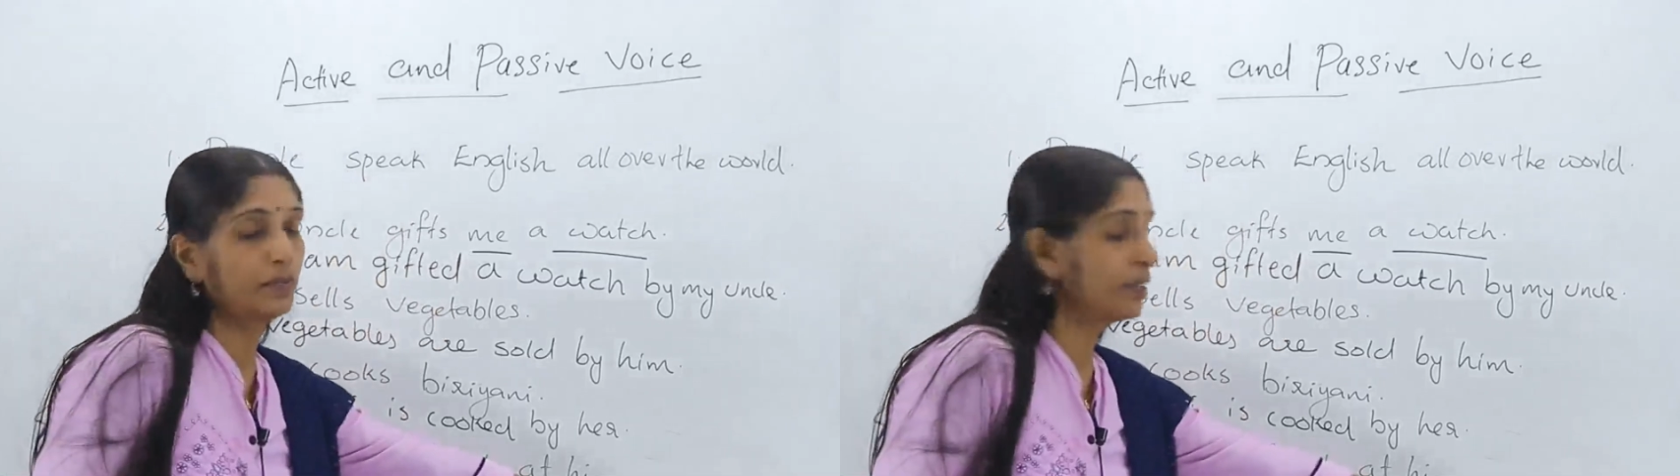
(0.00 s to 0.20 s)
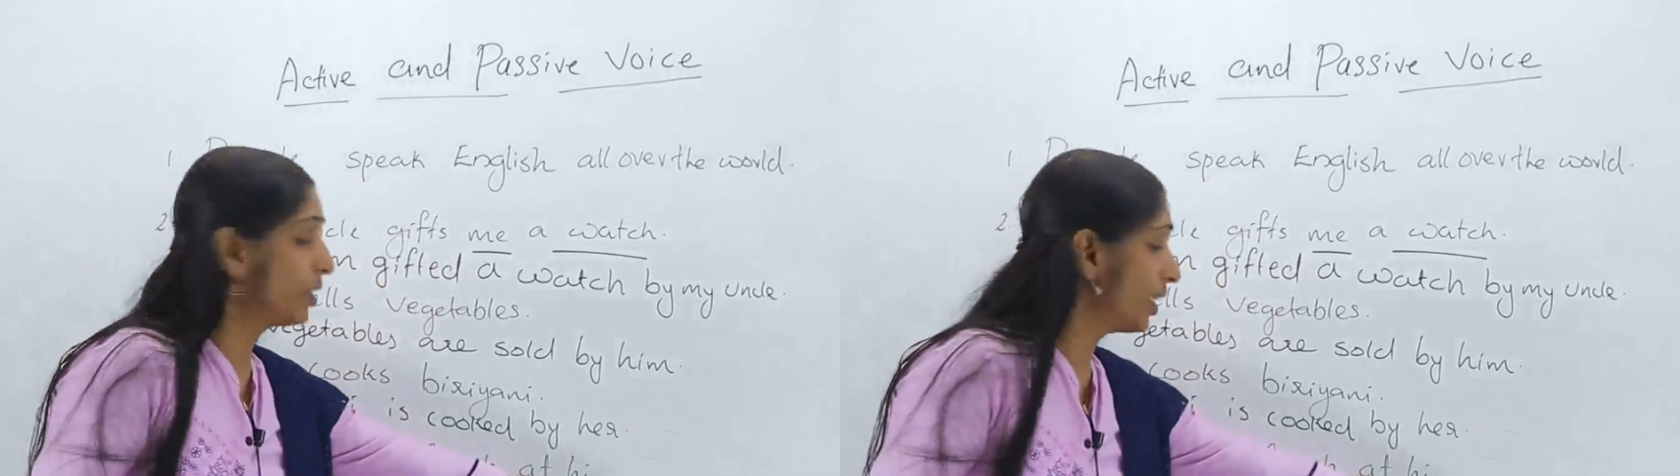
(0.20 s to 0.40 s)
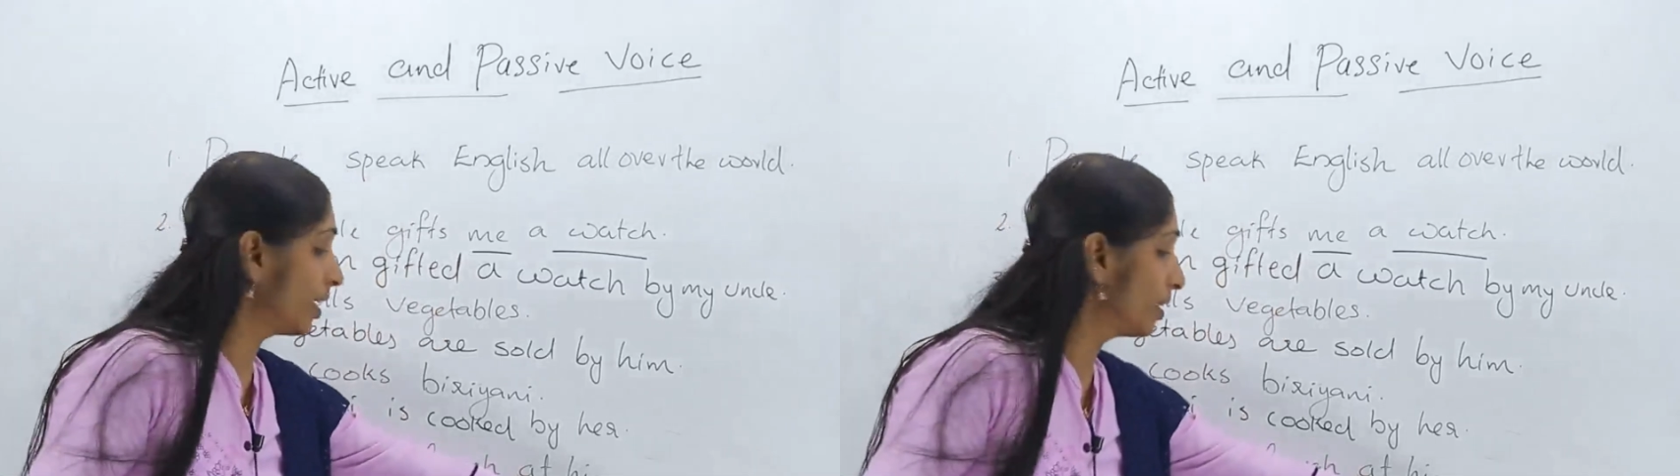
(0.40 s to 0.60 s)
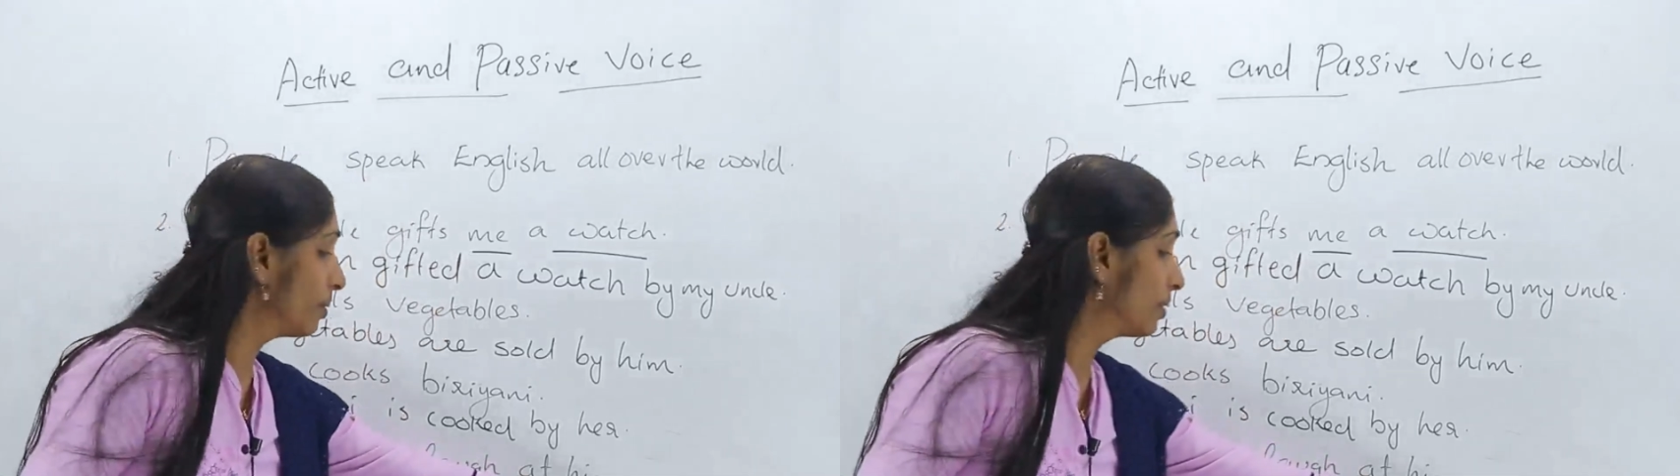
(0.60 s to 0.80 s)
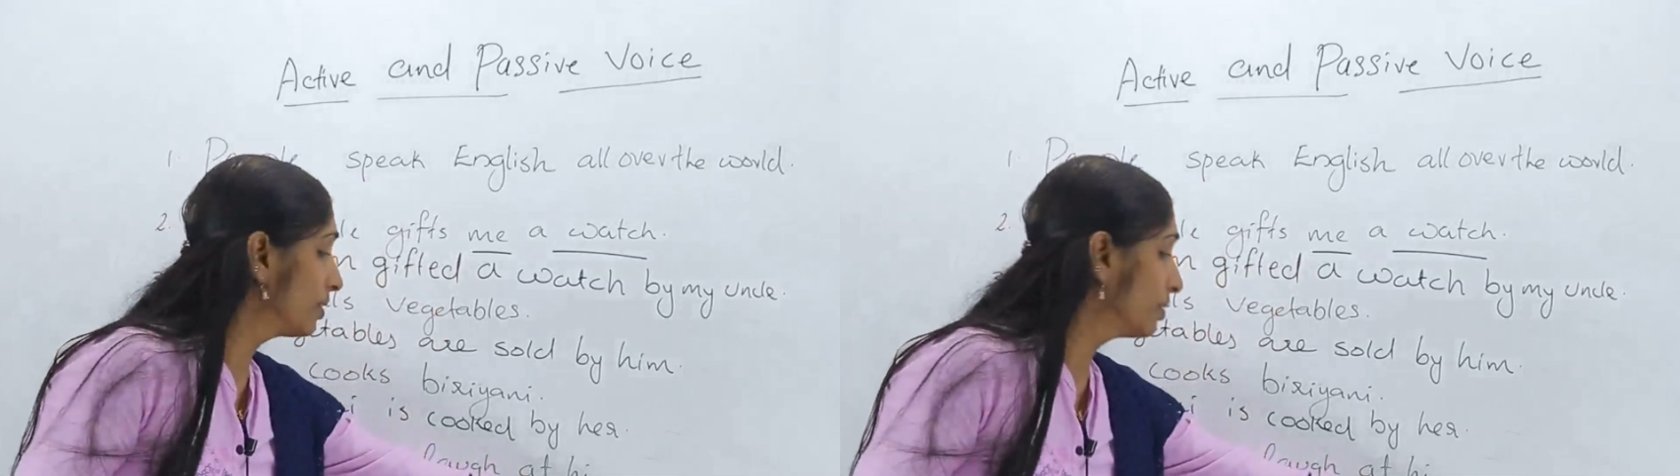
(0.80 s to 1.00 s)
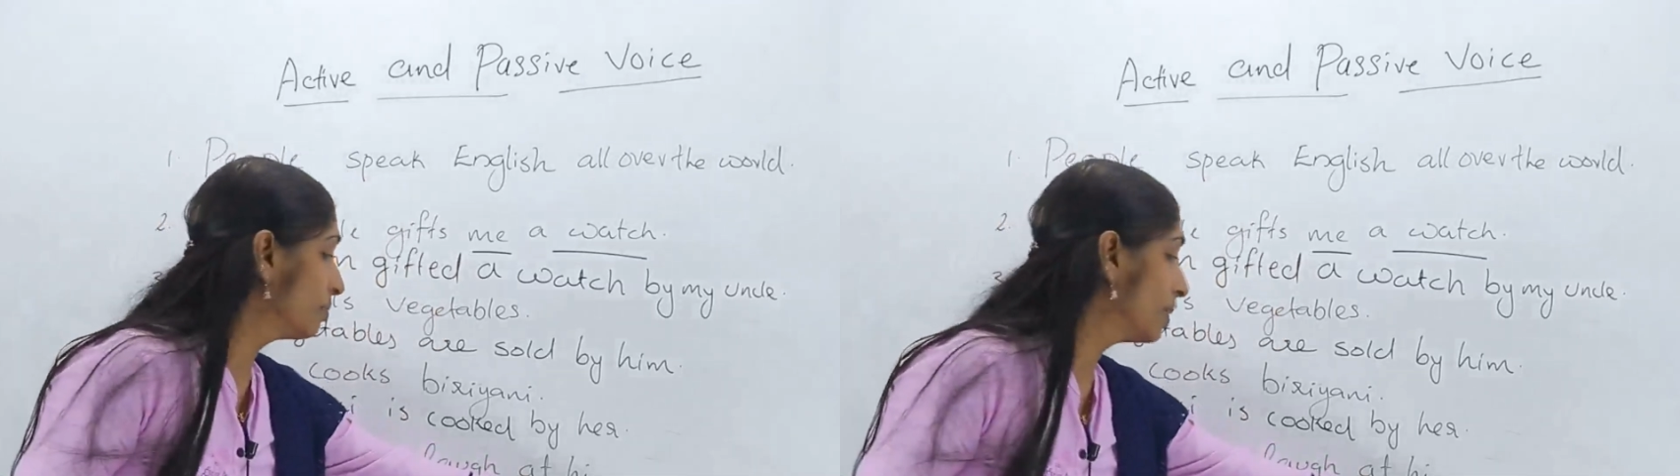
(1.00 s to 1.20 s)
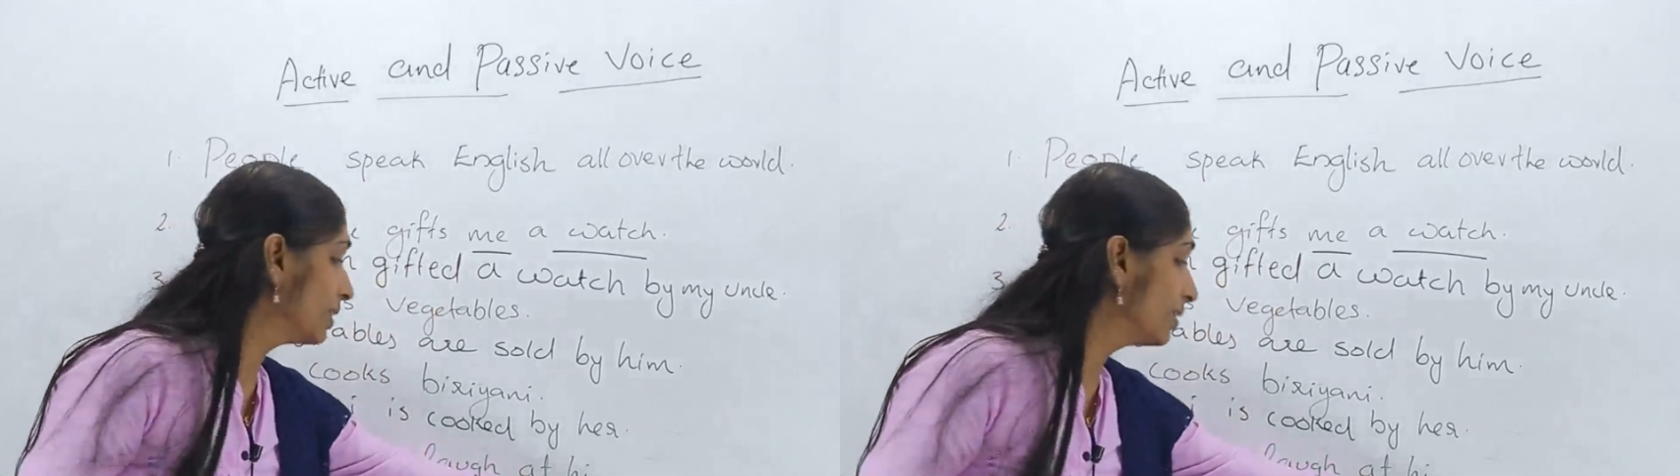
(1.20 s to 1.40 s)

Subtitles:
Okay, by